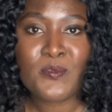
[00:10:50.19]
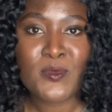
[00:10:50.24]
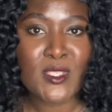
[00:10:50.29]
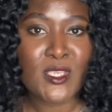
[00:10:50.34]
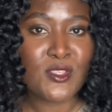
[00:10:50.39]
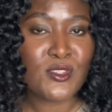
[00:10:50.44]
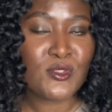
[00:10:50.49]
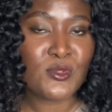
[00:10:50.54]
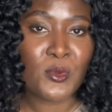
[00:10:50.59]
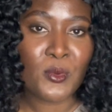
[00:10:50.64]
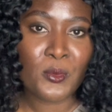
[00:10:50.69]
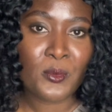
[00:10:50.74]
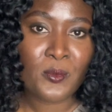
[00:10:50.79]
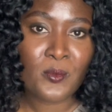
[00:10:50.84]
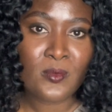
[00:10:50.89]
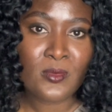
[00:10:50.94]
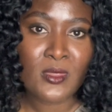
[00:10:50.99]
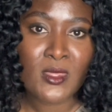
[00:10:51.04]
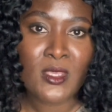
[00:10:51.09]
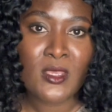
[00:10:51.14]
is no.
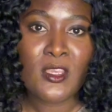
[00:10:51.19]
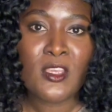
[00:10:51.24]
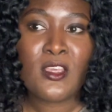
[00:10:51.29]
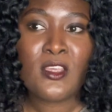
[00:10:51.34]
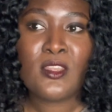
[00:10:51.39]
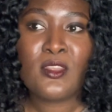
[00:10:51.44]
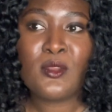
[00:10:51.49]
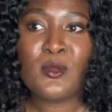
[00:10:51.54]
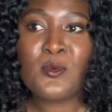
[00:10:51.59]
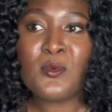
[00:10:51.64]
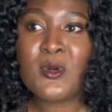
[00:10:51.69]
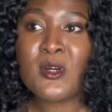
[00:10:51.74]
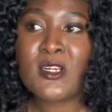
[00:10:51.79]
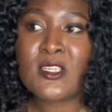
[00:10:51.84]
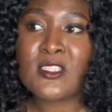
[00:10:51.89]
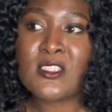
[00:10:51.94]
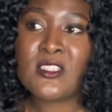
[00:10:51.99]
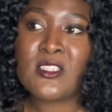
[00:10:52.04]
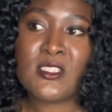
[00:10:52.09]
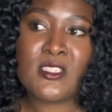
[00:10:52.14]
The
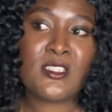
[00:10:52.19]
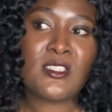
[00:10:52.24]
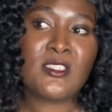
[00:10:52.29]
worst